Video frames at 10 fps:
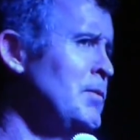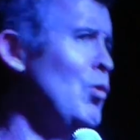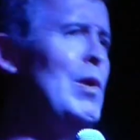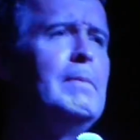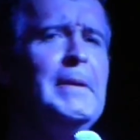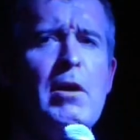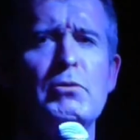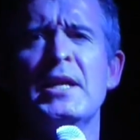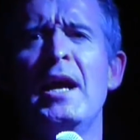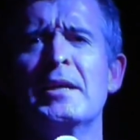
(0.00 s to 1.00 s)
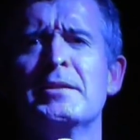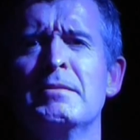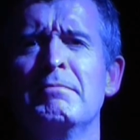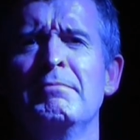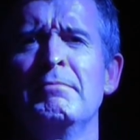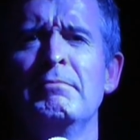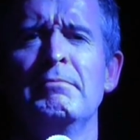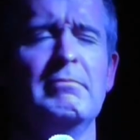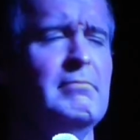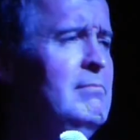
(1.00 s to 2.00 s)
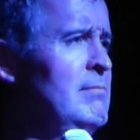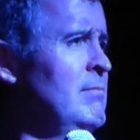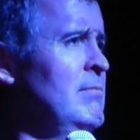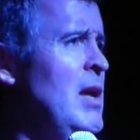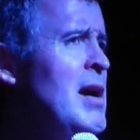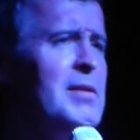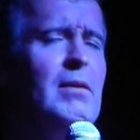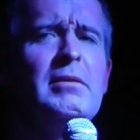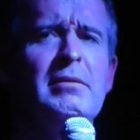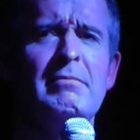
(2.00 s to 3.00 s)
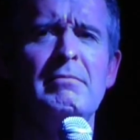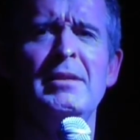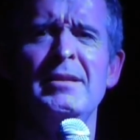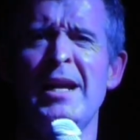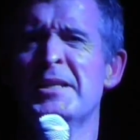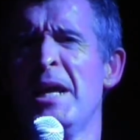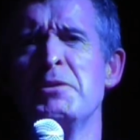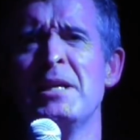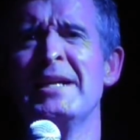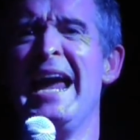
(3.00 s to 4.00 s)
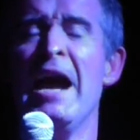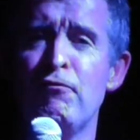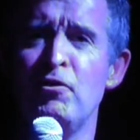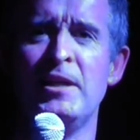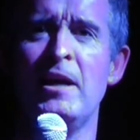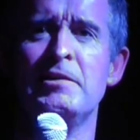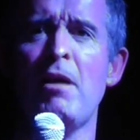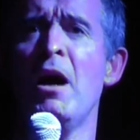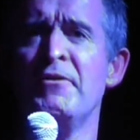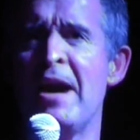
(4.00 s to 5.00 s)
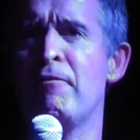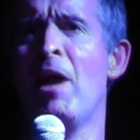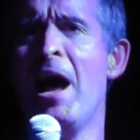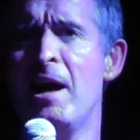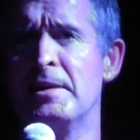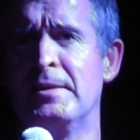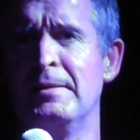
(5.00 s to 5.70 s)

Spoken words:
There will be no sex." I thought, that sounds like every date I've ever had.